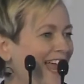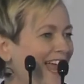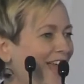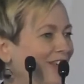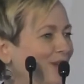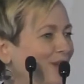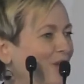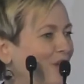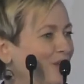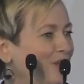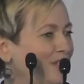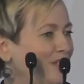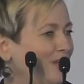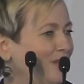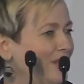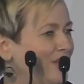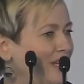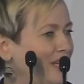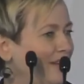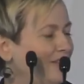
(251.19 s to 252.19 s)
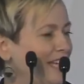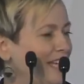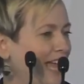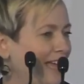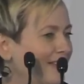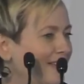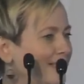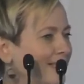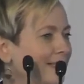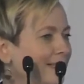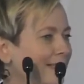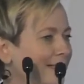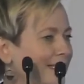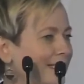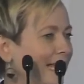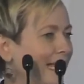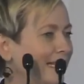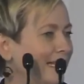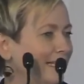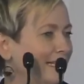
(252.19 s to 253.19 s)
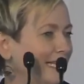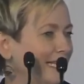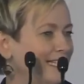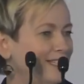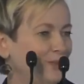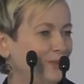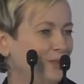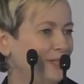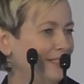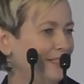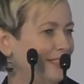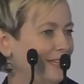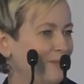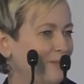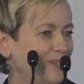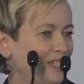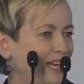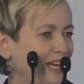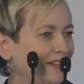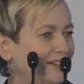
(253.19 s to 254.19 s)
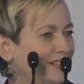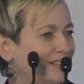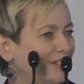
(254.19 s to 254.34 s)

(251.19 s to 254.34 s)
and you also achieved excellence in at least one subject.